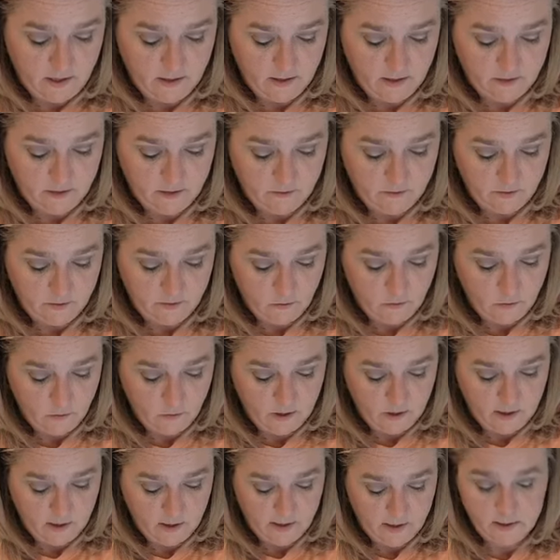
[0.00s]
I don't know
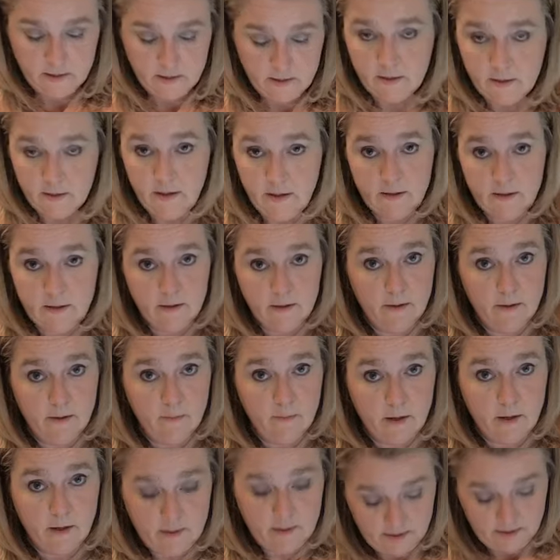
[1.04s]
why it's acting
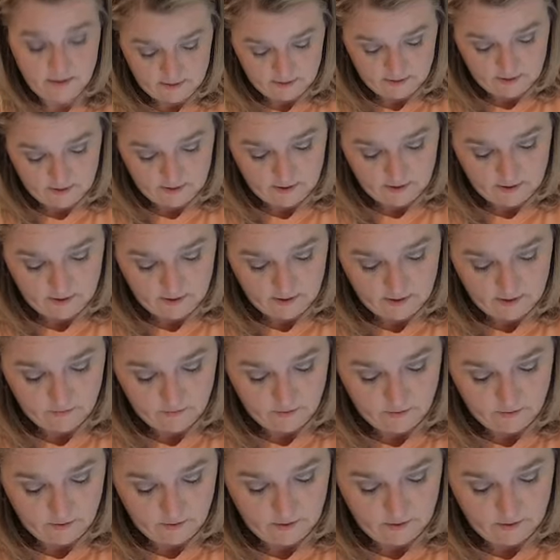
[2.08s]
up like that tonight. I
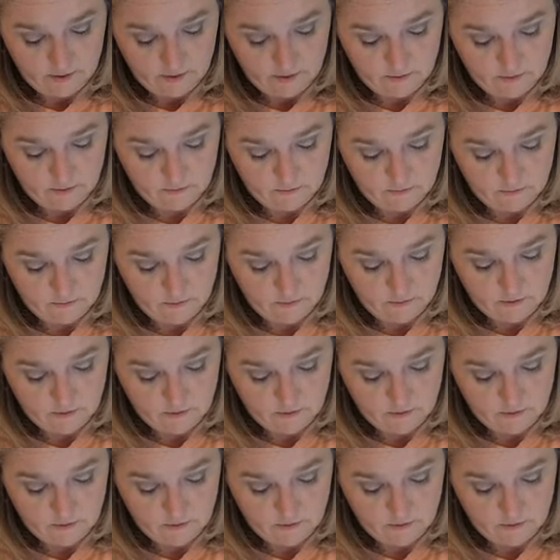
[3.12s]
really don't.